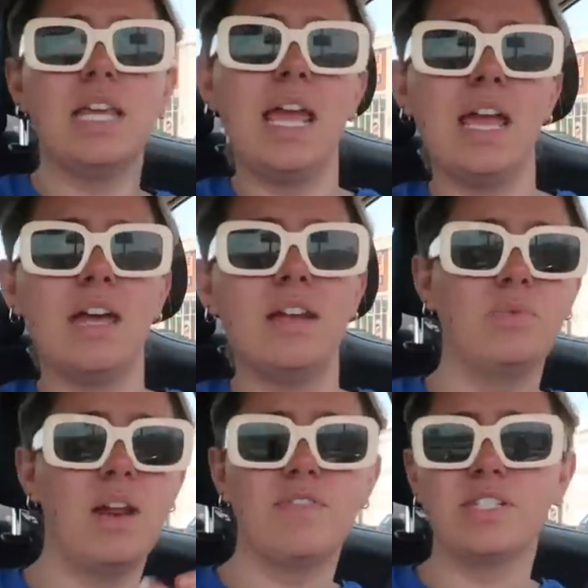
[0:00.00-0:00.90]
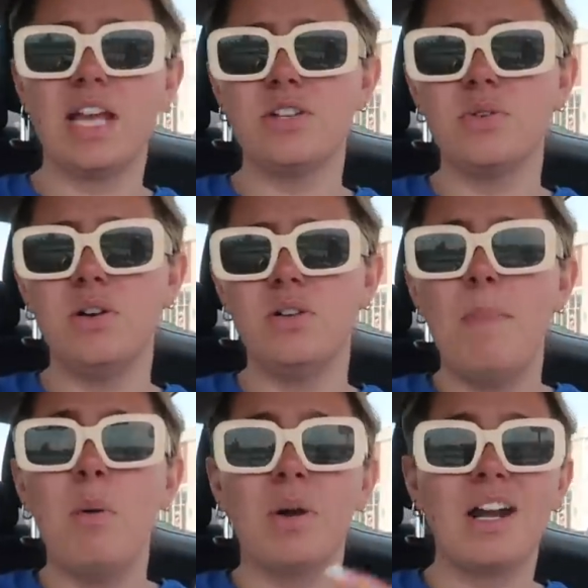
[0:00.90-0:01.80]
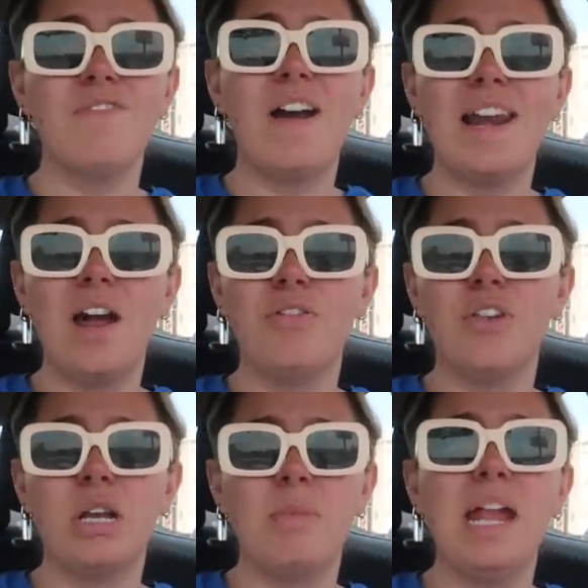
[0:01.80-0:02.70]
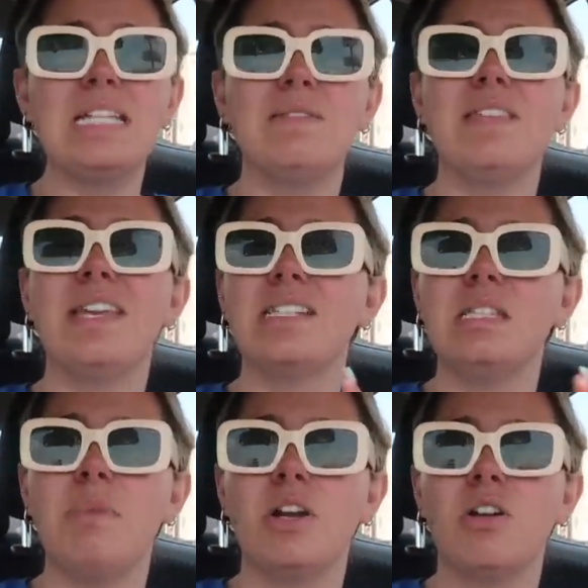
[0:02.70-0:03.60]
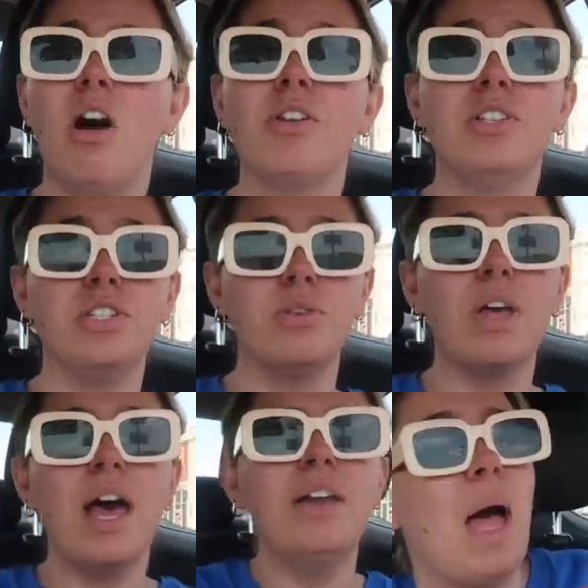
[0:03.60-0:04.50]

tan, whatever schedule, but we're gonna find out in thirty minutes if he thinks it's a better call to do that.